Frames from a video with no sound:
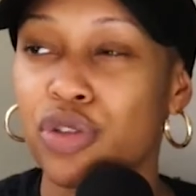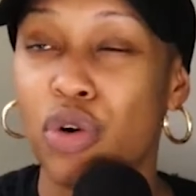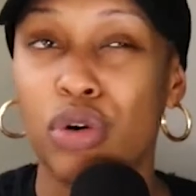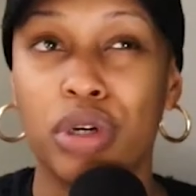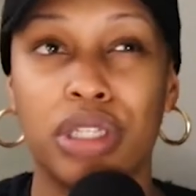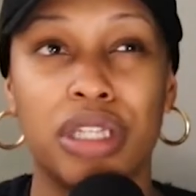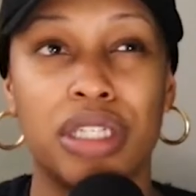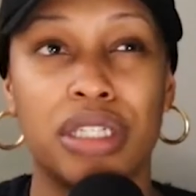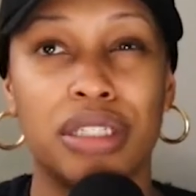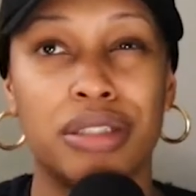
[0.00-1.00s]
on
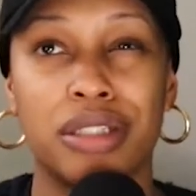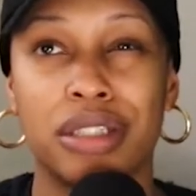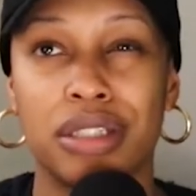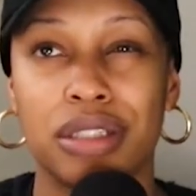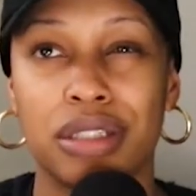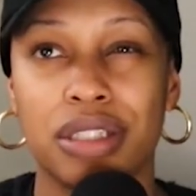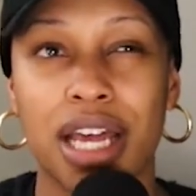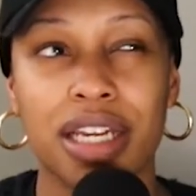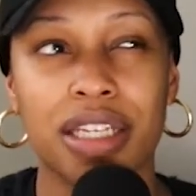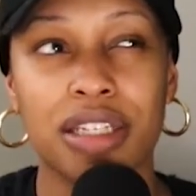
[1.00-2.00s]
the
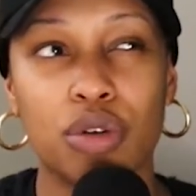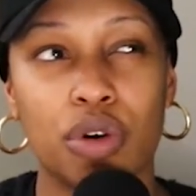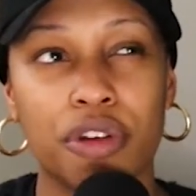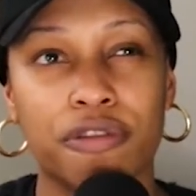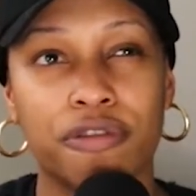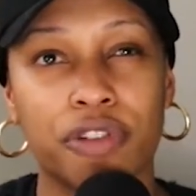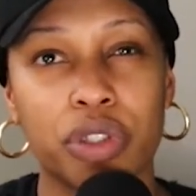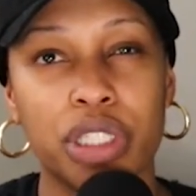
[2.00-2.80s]
second or the first,